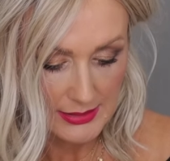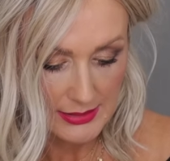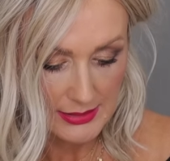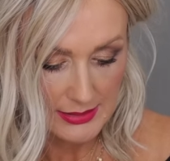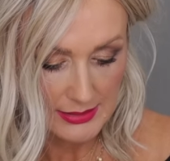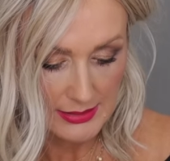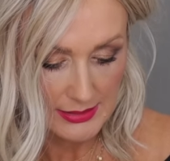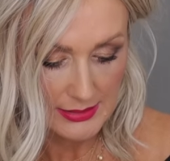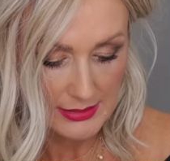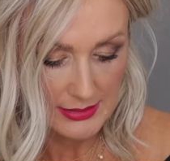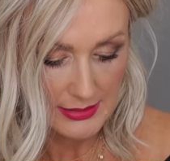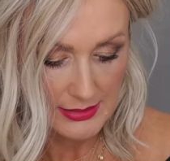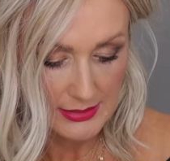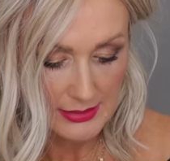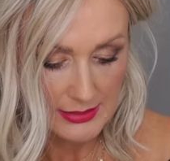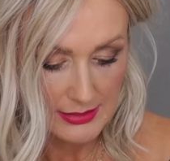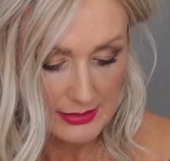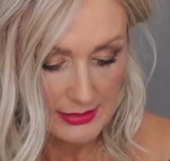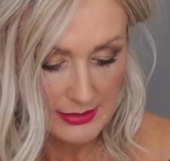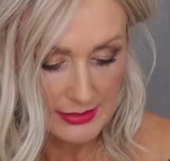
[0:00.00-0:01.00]

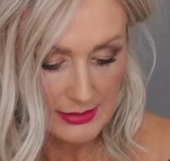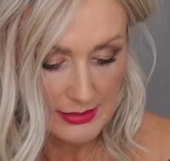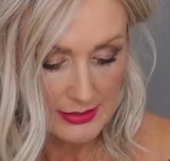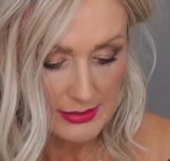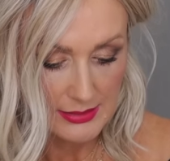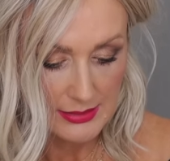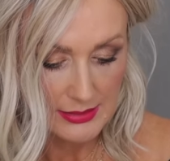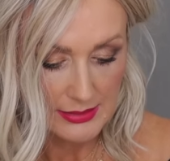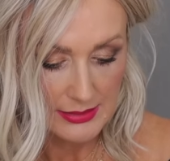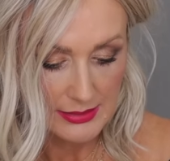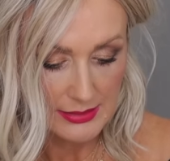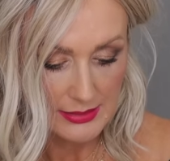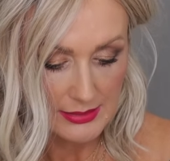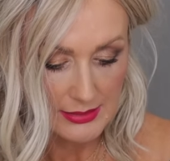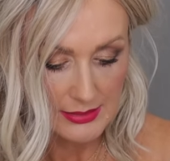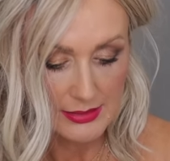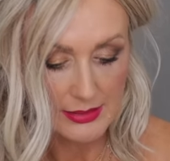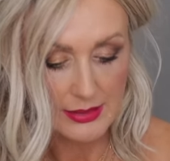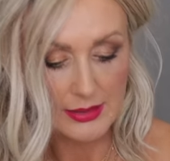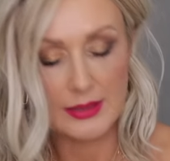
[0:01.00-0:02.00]

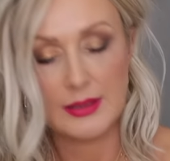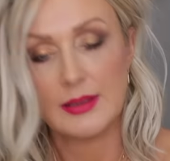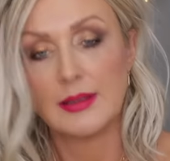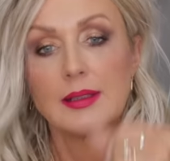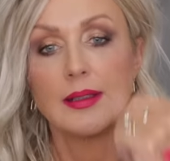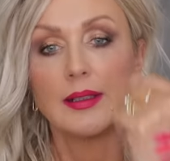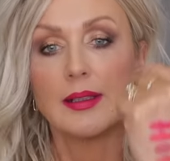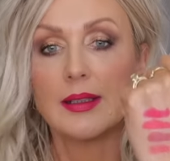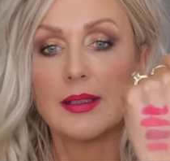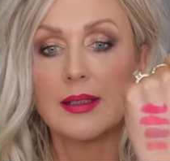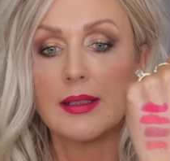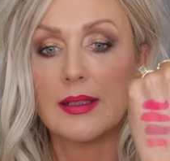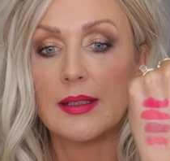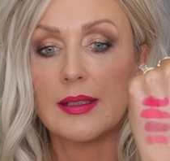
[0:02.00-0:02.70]
(silence)